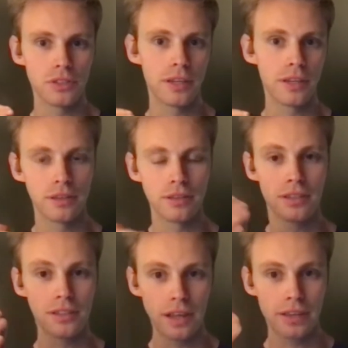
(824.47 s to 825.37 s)
and
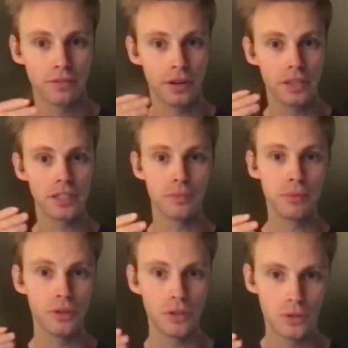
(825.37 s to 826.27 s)
it's like the very
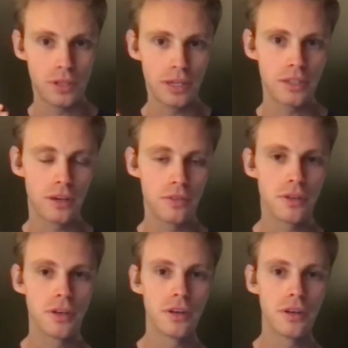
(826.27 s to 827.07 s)
simple use case of,